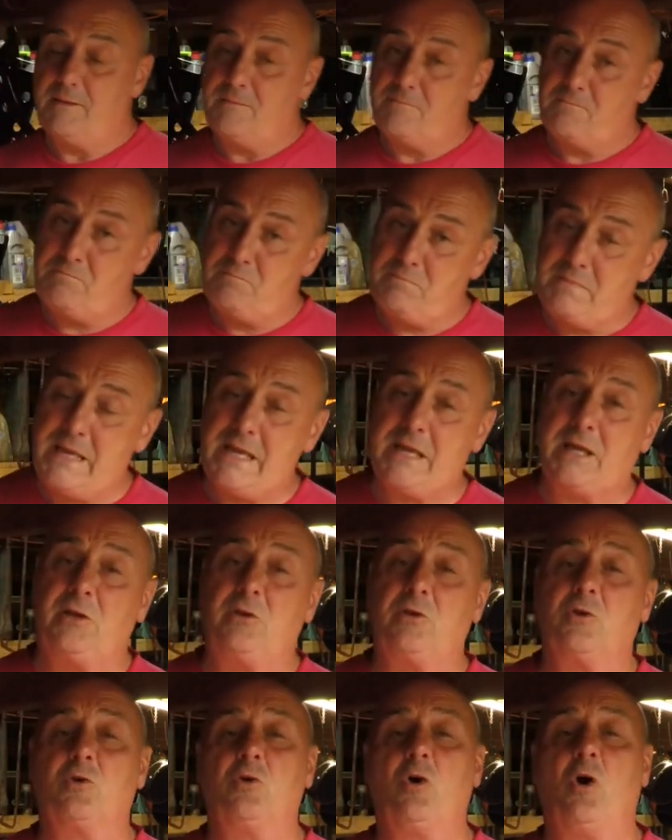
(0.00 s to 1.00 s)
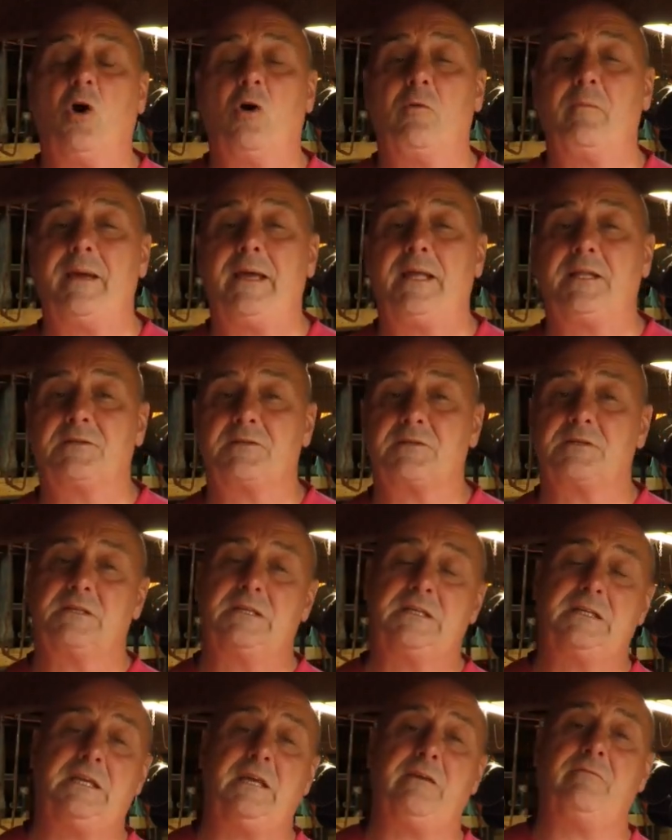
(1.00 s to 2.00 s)
making the comments,
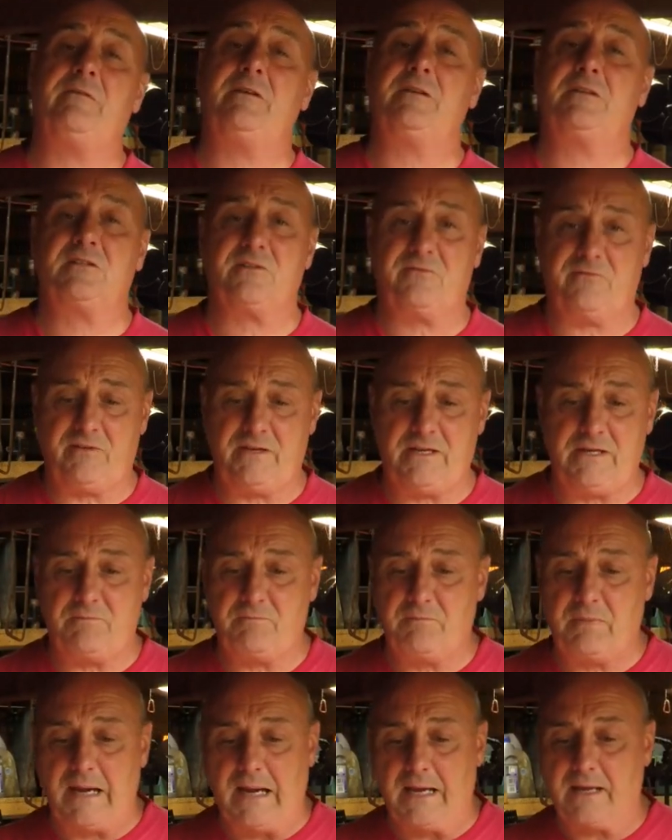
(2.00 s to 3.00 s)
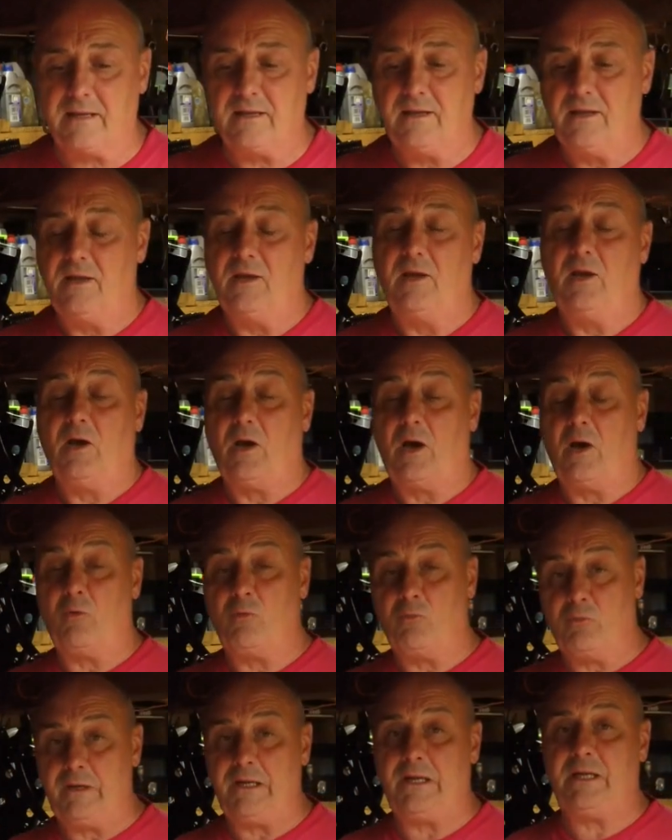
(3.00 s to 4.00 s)
giving us feedback. I
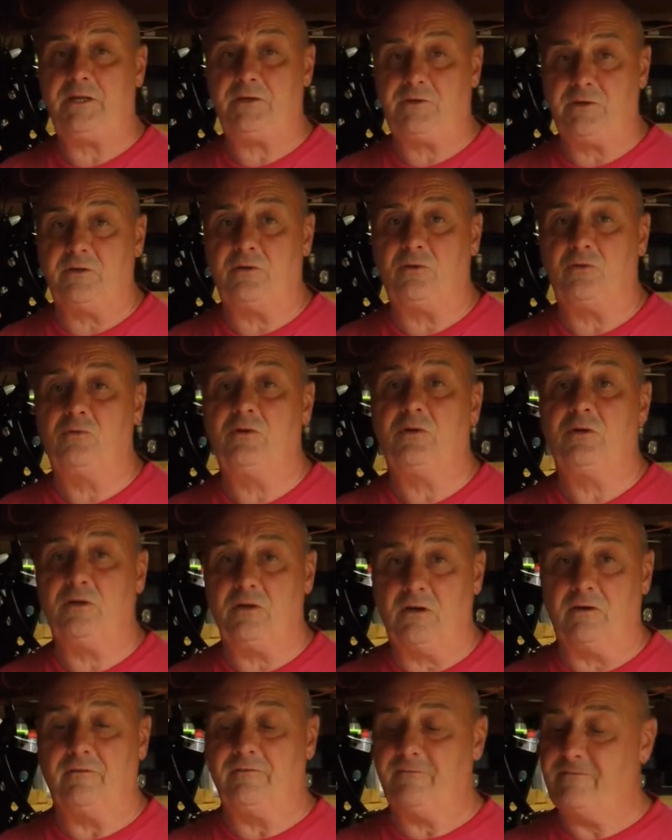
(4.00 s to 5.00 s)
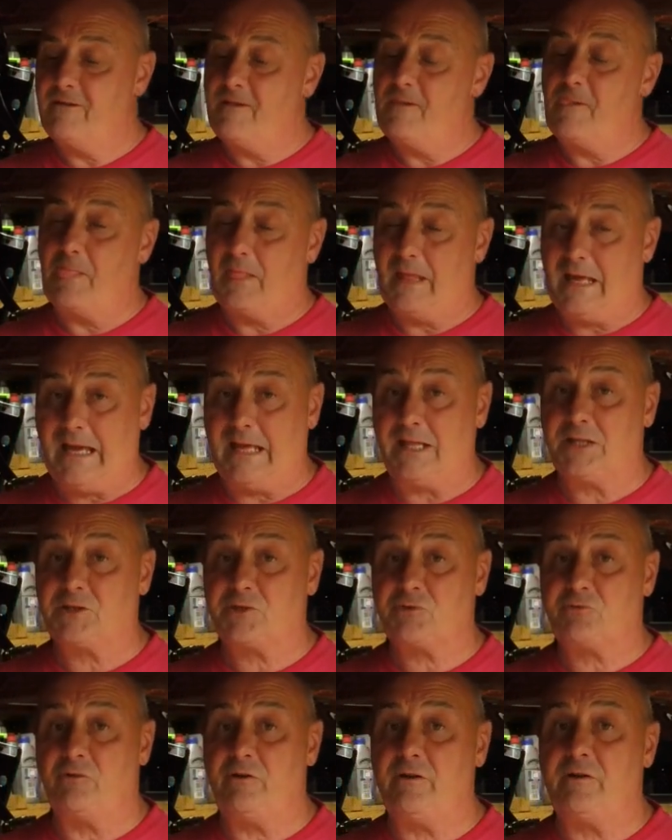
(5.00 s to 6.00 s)
really do love
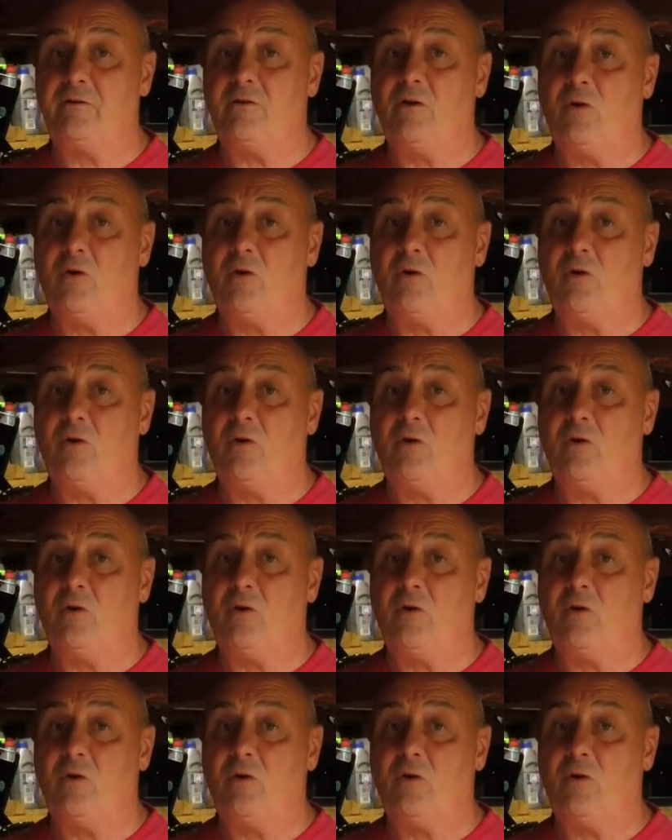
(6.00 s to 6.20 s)
answering